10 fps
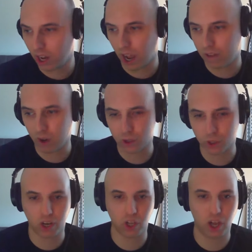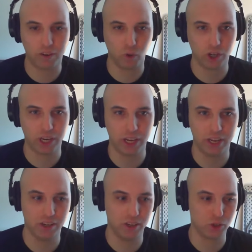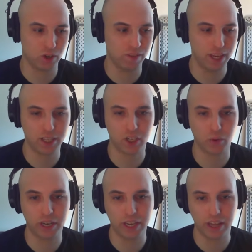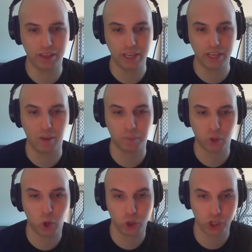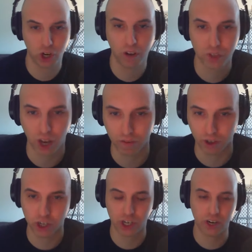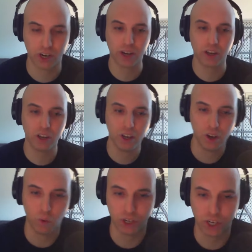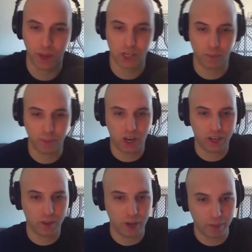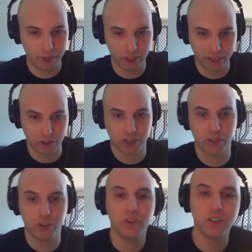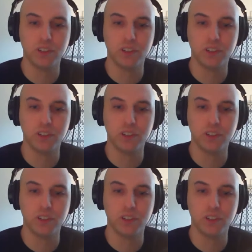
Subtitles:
I've also done a lot of work in sort of the history and the culture of software engineering, which I imagine I'll be talking about a bit later too.